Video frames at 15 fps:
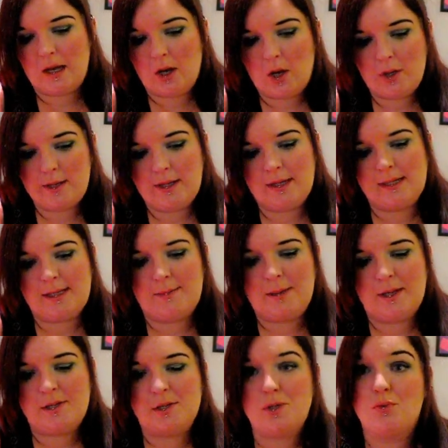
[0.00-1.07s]
All the links I
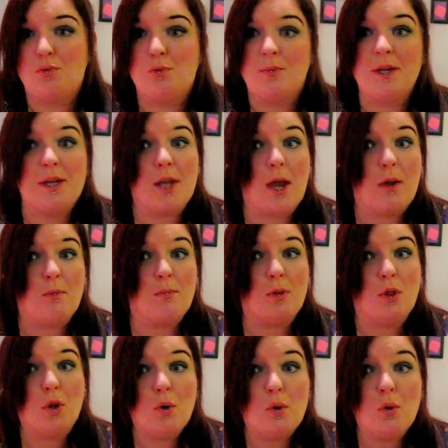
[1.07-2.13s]
mentioned will be down
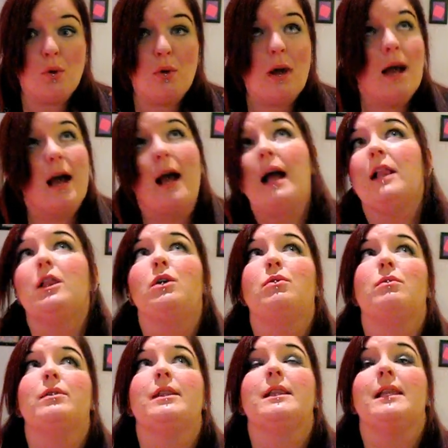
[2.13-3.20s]
below,
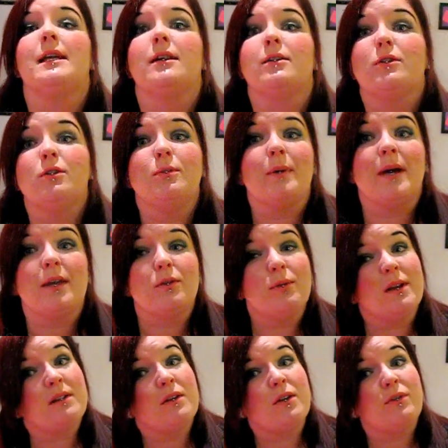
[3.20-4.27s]
along with a link to my
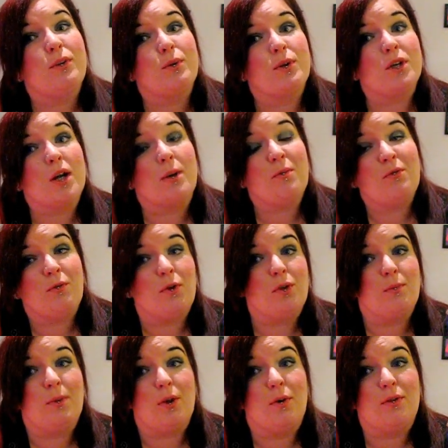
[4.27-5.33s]
Twitter if you want to come
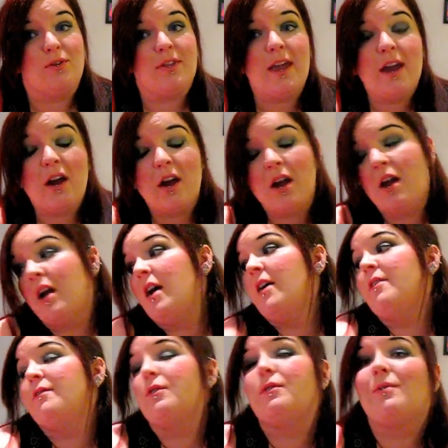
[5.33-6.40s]
follow me on there
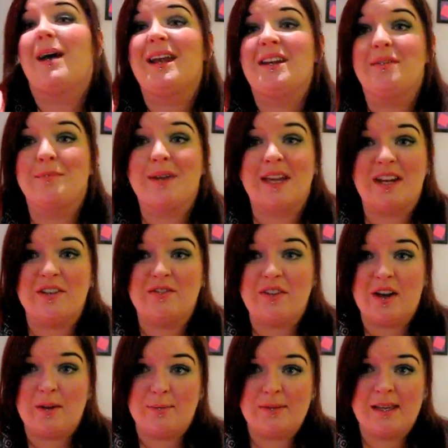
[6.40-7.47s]
for random kind of
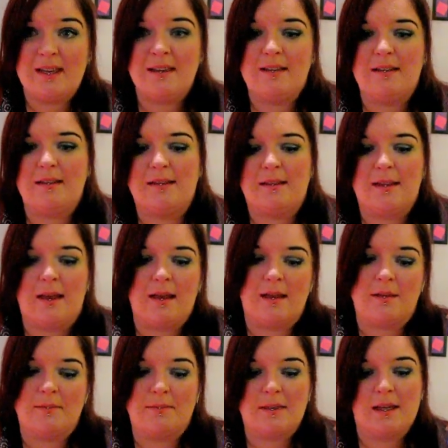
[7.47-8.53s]
updates,
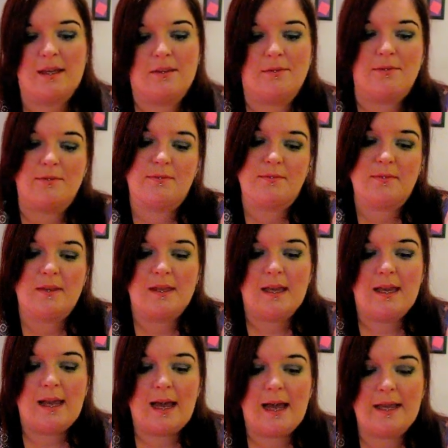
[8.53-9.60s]
kind of
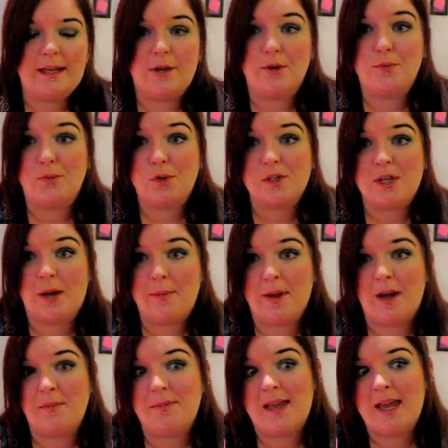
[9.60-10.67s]
idea of what's coming
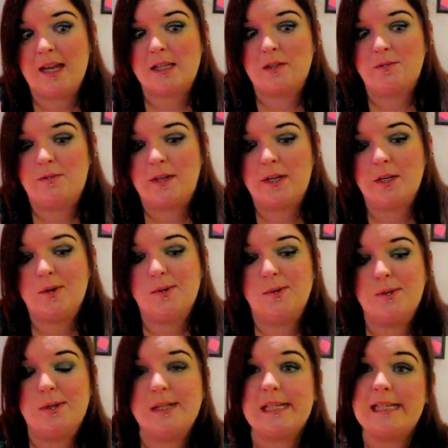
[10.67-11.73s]
up next in
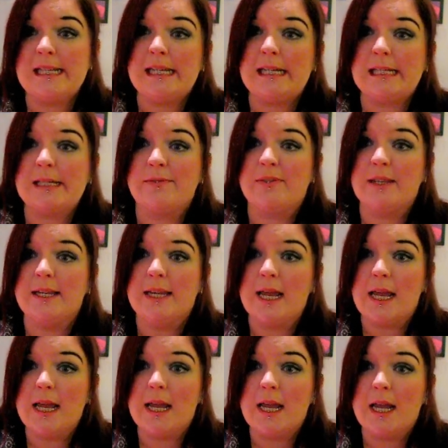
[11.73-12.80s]
videos, nails of the
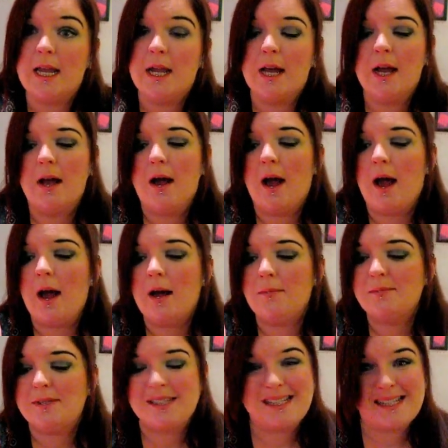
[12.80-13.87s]
day,
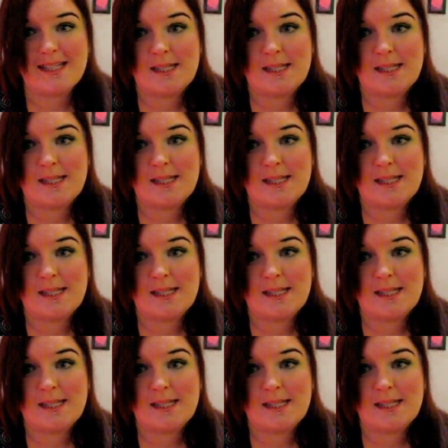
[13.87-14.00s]
just